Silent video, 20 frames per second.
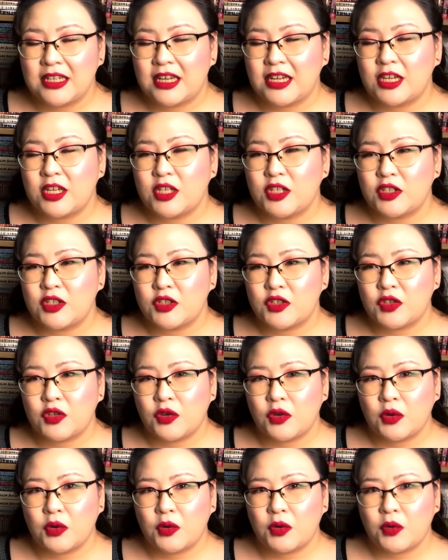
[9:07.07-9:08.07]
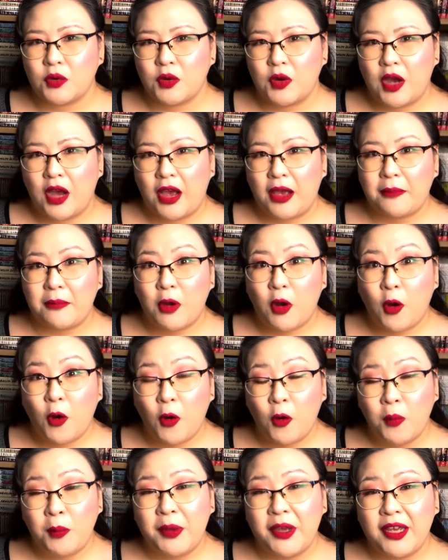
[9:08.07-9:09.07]
and so I'm
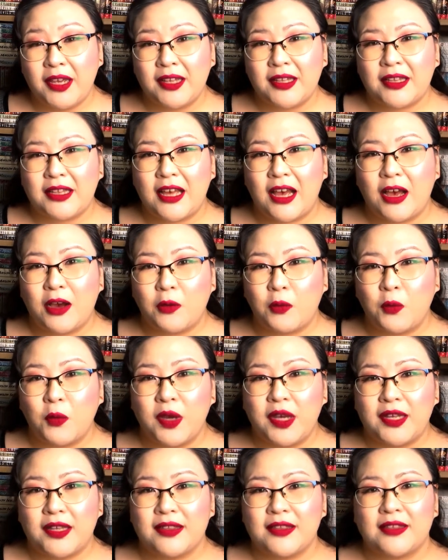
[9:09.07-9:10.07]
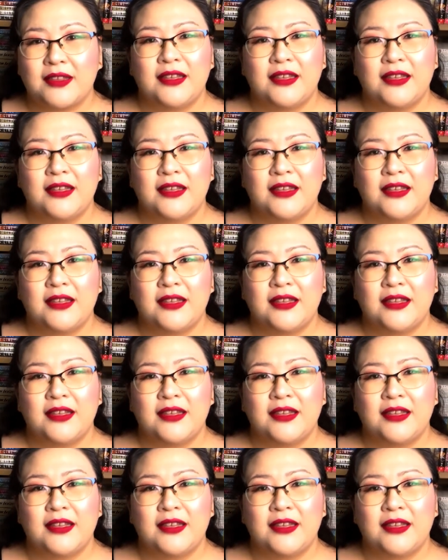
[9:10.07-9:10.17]
hoping that with